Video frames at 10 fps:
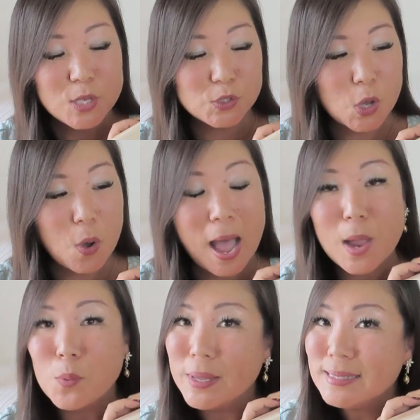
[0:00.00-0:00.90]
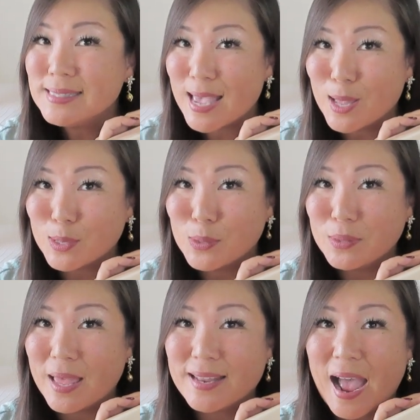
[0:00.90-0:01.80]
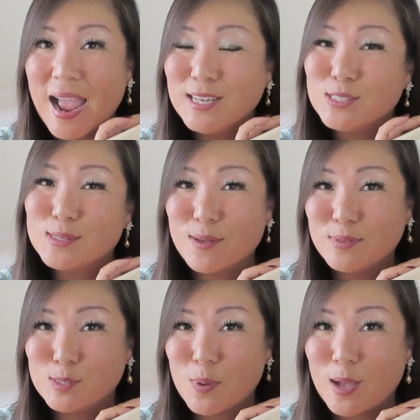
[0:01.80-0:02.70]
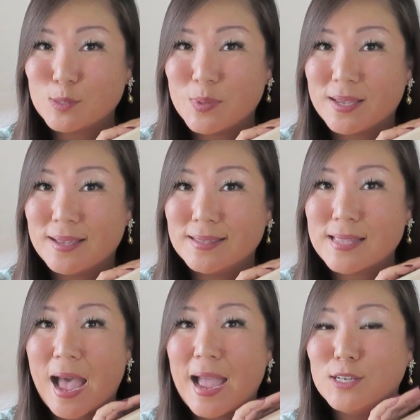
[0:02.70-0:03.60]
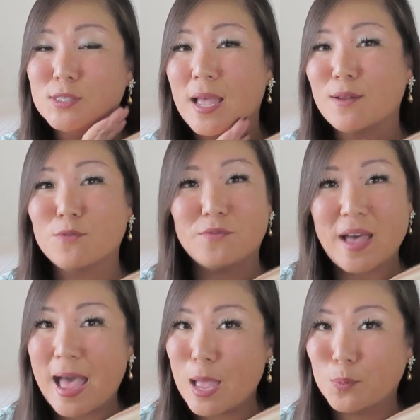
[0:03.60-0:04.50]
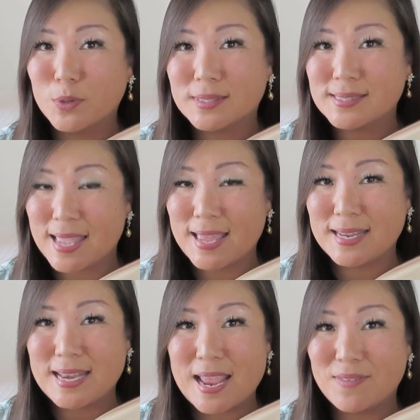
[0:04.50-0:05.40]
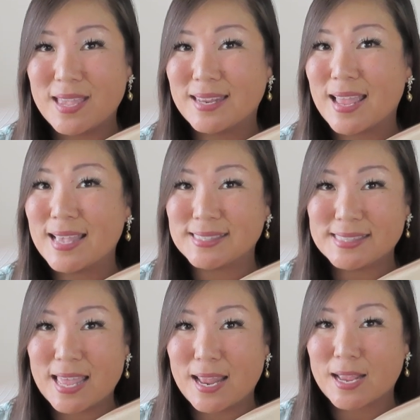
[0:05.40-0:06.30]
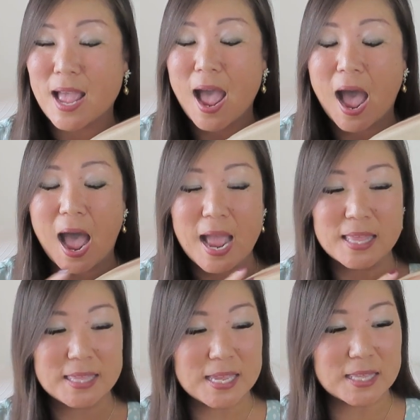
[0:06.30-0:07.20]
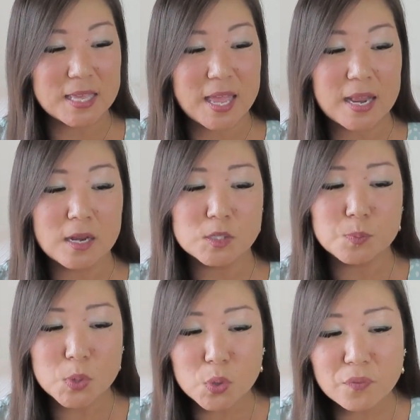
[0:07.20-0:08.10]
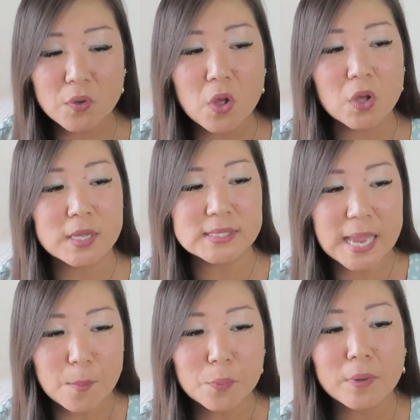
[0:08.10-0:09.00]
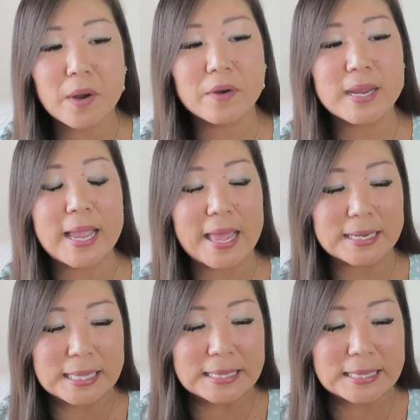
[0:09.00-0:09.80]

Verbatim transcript: So I will tell you that I just love this box because I just kind of vibe with the Scandinavian aesthetic. I think that it is beautiful, contemporary, and